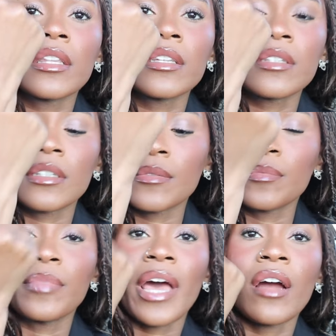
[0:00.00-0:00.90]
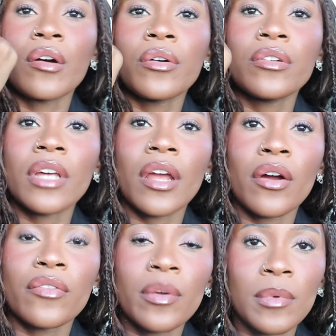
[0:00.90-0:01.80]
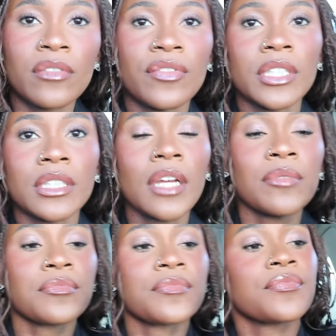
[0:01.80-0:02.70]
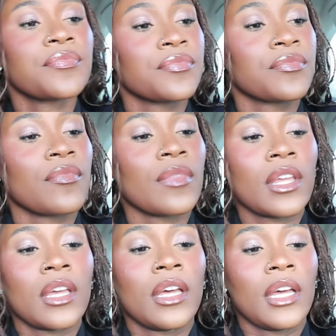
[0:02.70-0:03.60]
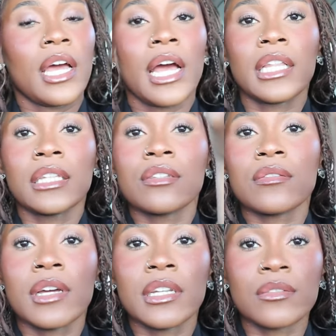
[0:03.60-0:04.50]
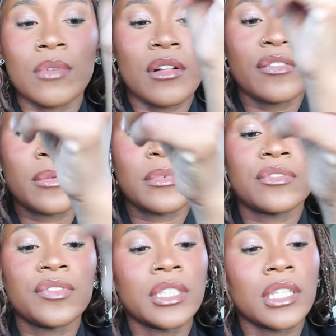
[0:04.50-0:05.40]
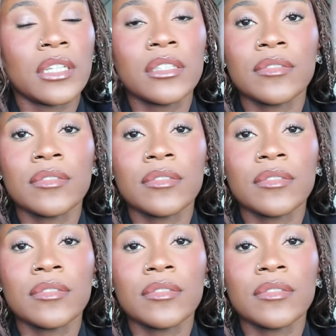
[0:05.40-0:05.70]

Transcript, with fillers: this bangle that I got from Lavisa and this one as well from Lavisa.